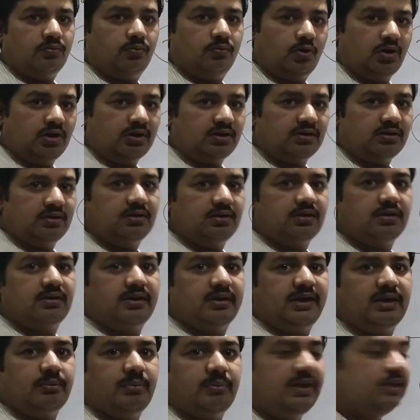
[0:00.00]

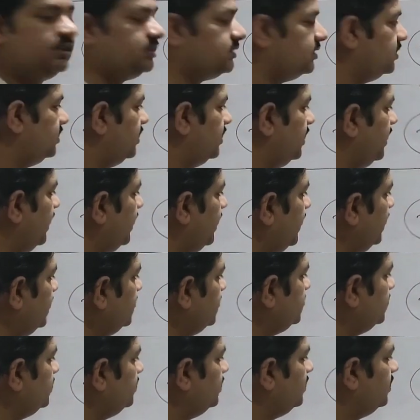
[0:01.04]
what, that means it
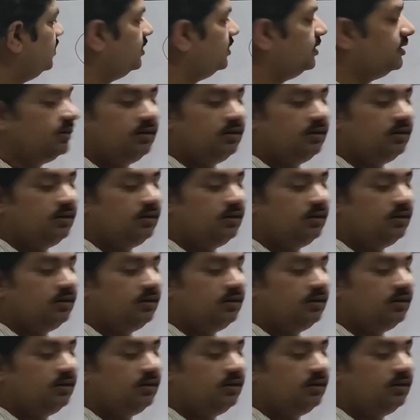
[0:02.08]
is